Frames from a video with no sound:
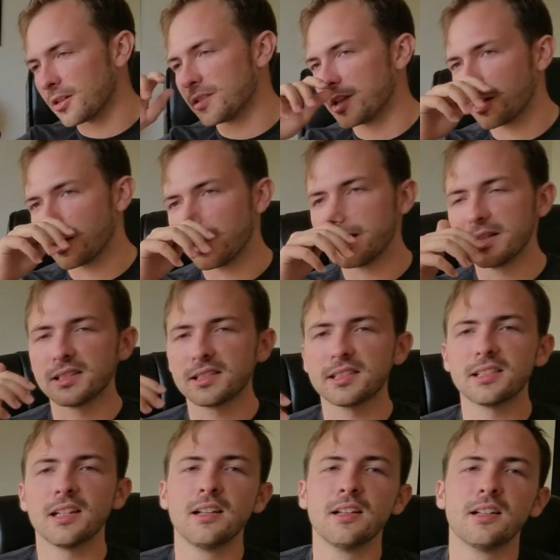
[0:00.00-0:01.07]
there
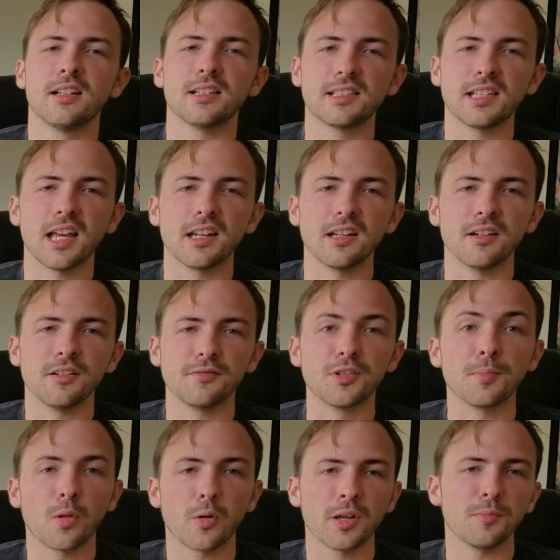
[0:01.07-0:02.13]
is a set of
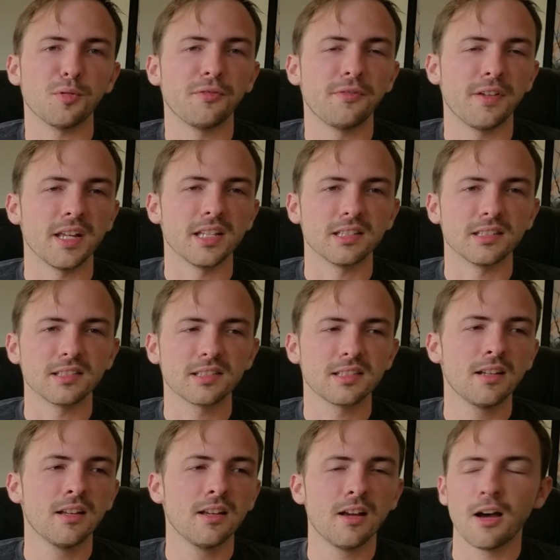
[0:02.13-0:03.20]
deployable fins.
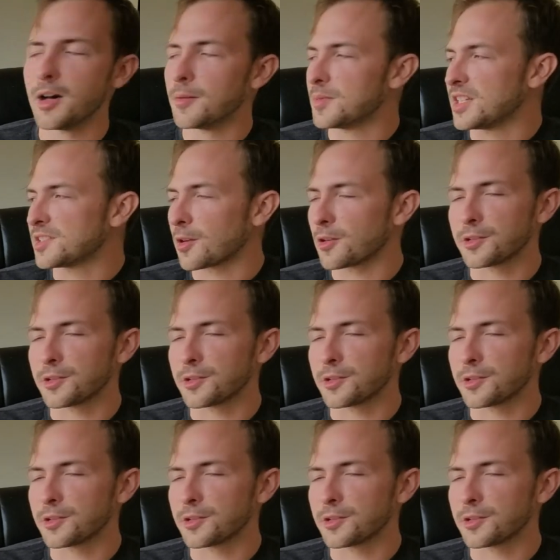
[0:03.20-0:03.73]
Um, these aren't